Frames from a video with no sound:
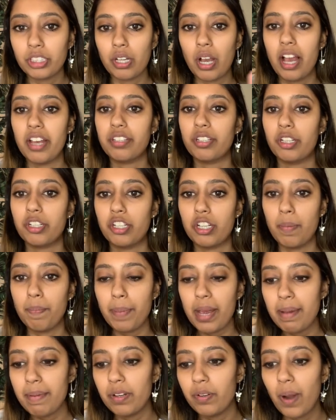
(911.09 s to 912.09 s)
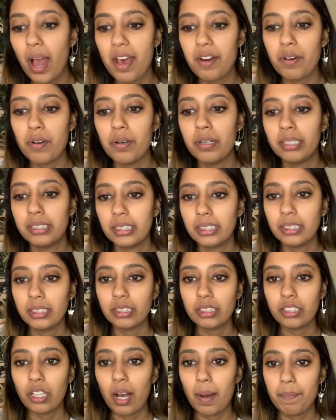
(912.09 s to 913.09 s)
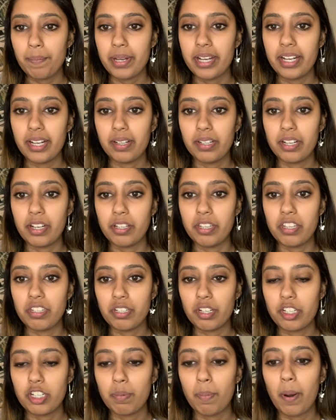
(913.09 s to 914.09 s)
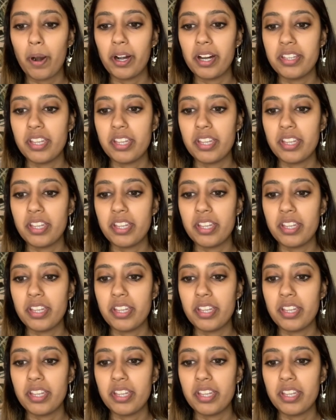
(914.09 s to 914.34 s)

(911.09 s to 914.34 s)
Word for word: I searched up baby rattle up here in the search bar,